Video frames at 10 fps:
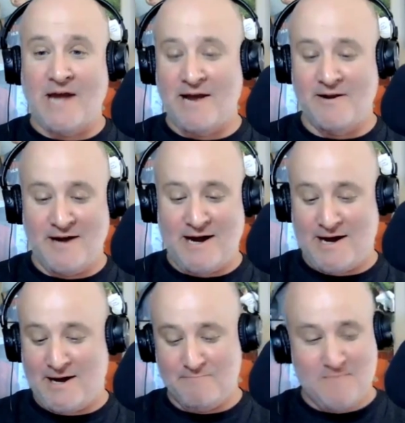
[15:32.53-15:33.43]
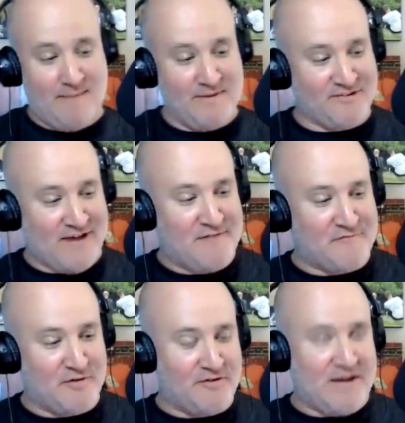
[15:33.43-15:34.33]
Ken. Uh, I'm excited
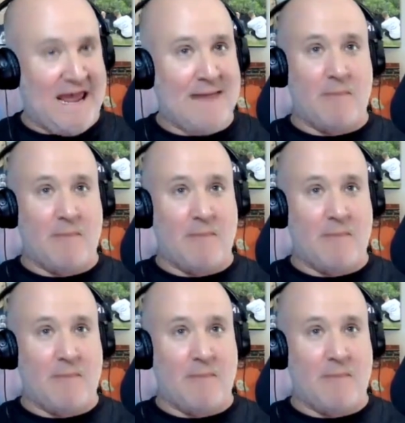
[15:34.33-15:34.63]
for this game.